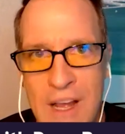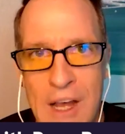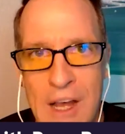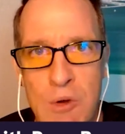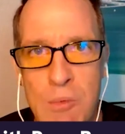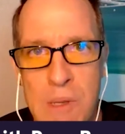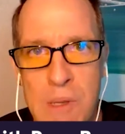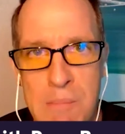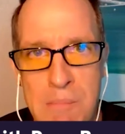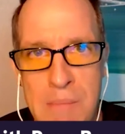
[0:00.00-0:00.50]

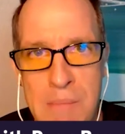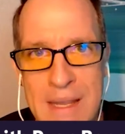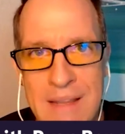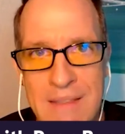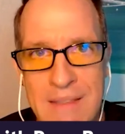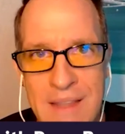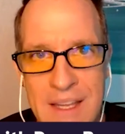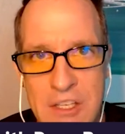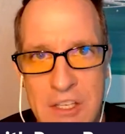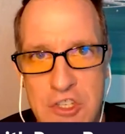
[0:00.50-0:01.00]
So how do we
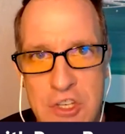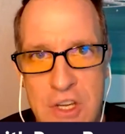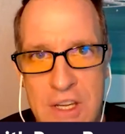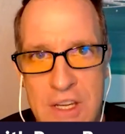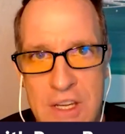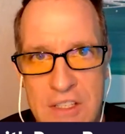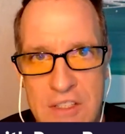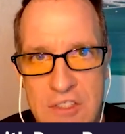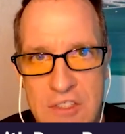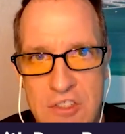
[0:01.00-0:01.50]
make
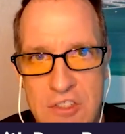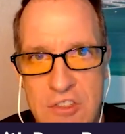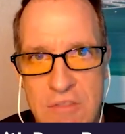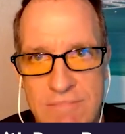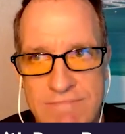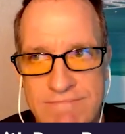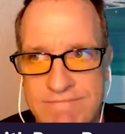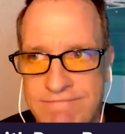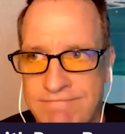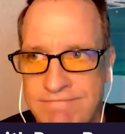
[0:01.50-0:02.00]
that
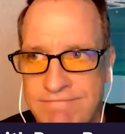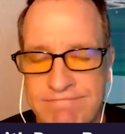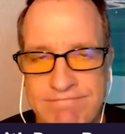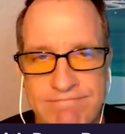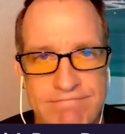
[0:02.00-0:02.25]
change,